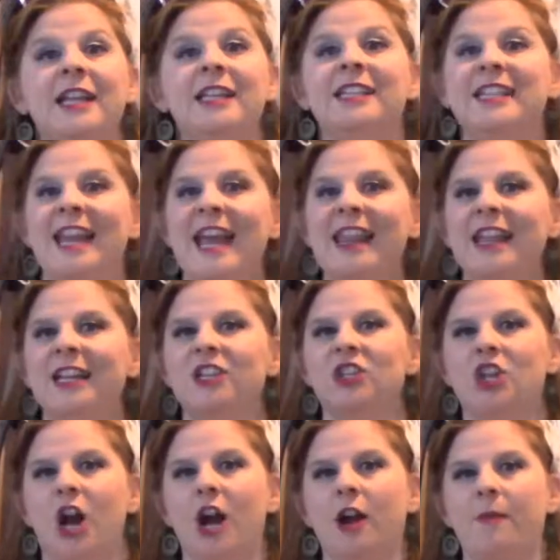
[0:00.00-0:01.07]
Today, let's
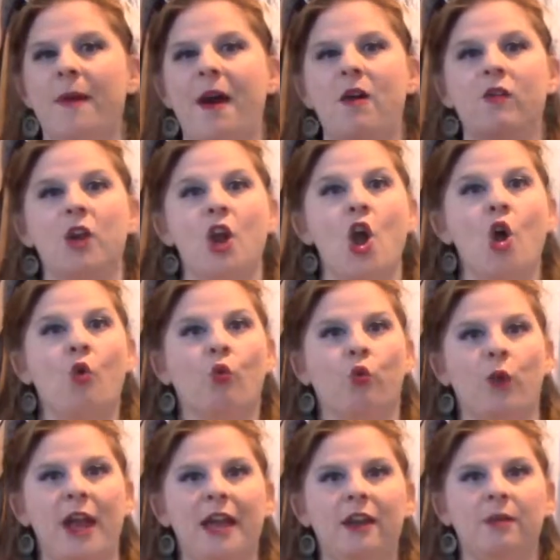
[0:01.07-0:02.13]
talk about
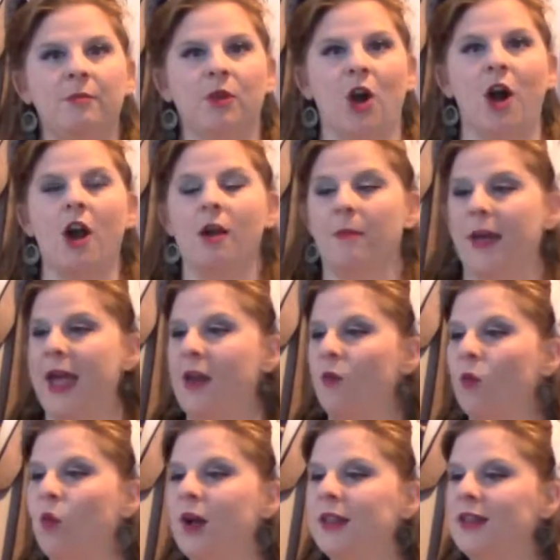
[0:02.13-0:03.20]
random garb
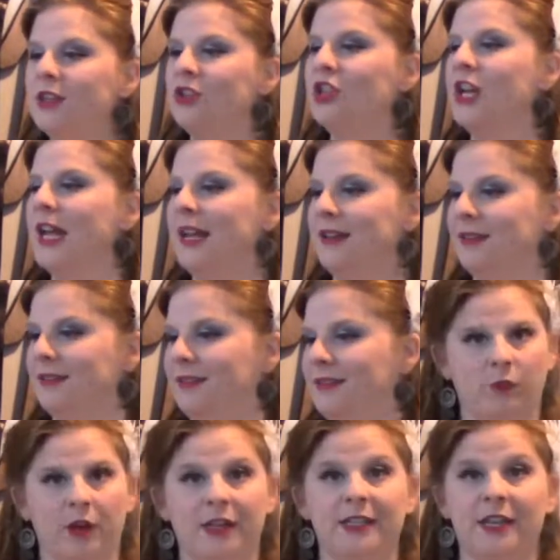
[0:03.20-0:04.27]
and what the shit.
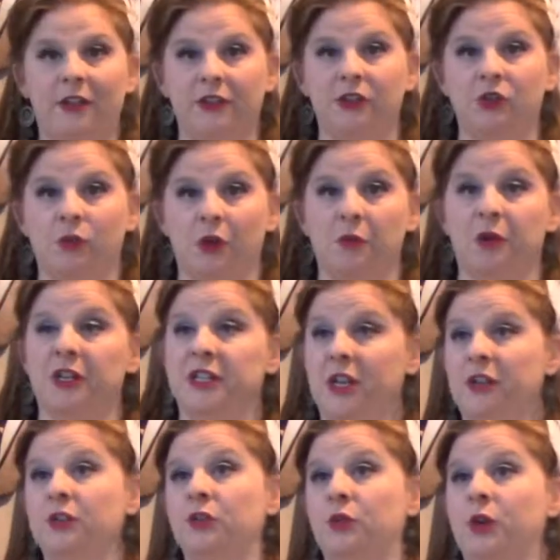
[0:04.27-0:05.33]
We're gonna tell a story. We're gonna
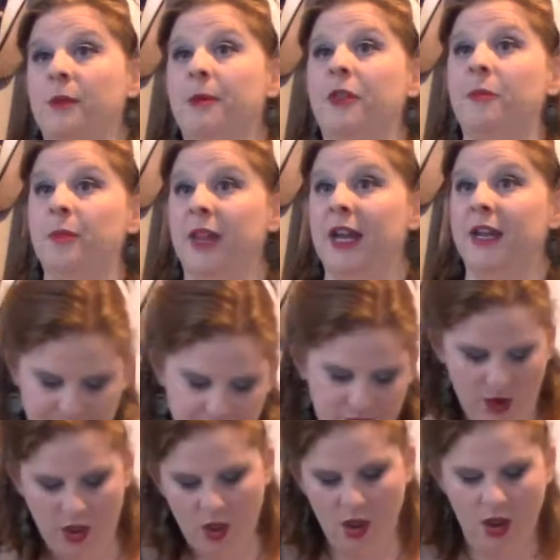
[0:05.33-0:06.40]
tell a story about the plate.
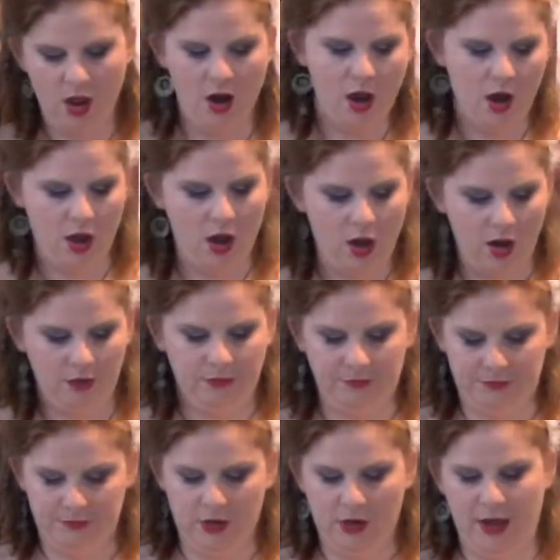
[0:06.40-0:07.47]
Blah, blah, blah, blah, blah.
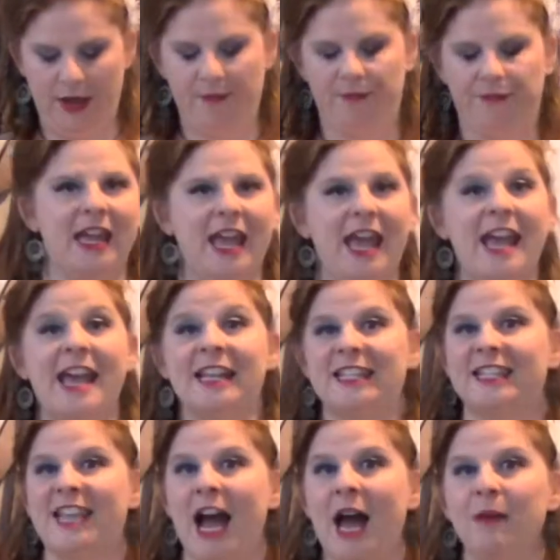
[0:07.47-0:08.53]
Okay, it's
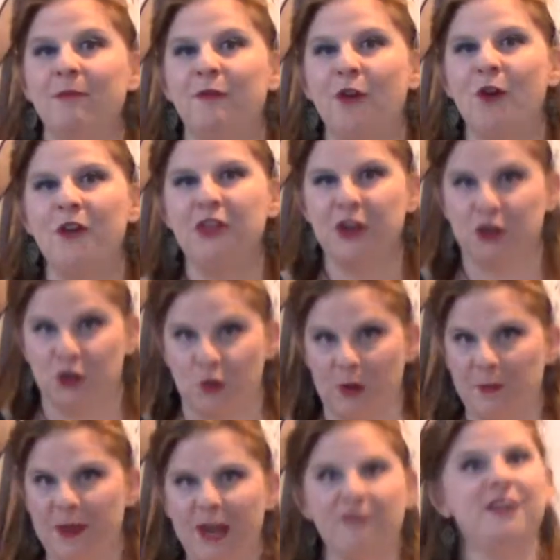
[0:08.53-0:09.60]
time for the
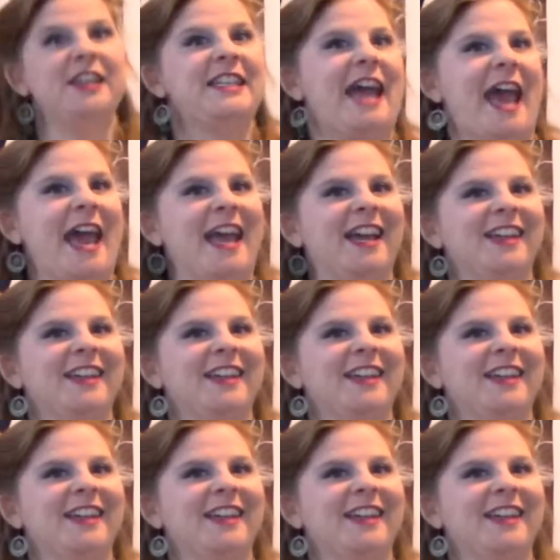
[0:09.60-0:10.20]
drippy of the day.